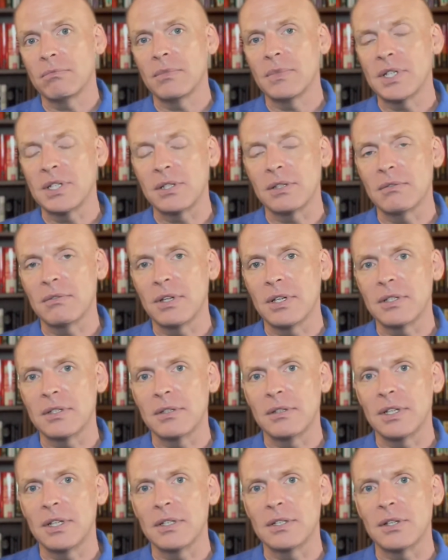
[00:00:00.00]
is
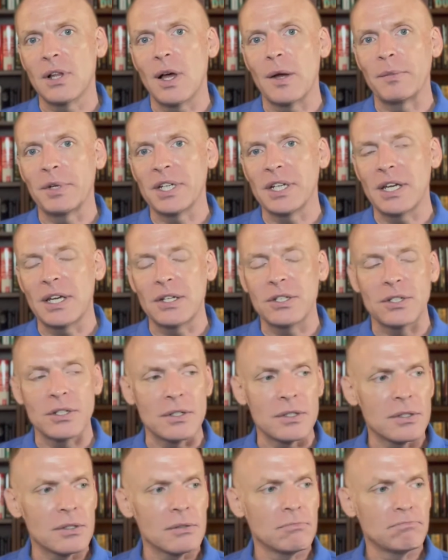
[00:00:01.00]
the Islamic
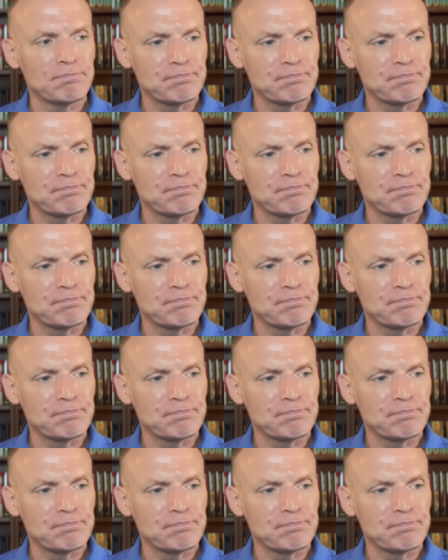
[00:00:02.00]
nations.